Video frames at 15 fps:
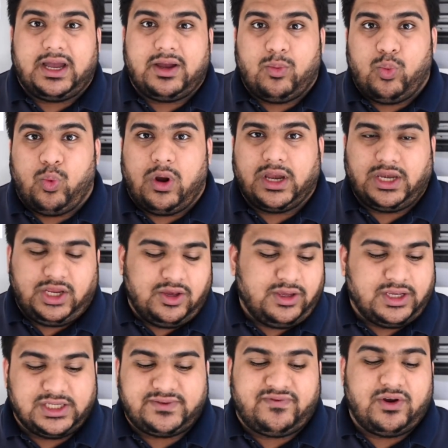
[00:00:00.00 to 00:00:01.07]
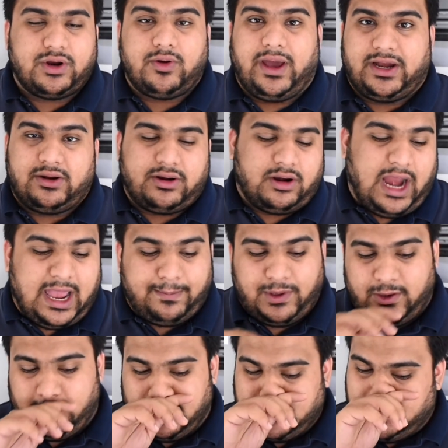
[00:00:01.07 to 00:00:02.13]
one you use, photo editor app
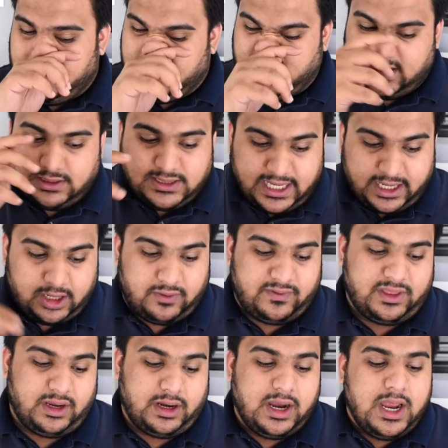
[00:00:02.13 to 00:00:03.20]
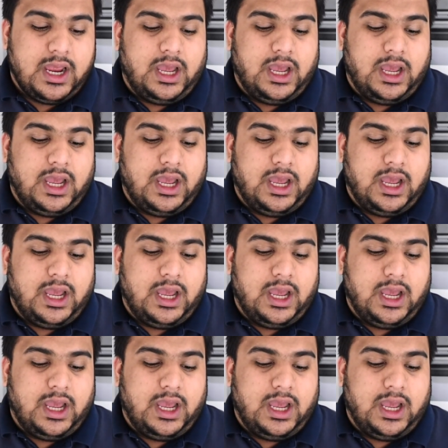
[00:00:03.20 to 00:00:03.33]
you use, you can take it over there.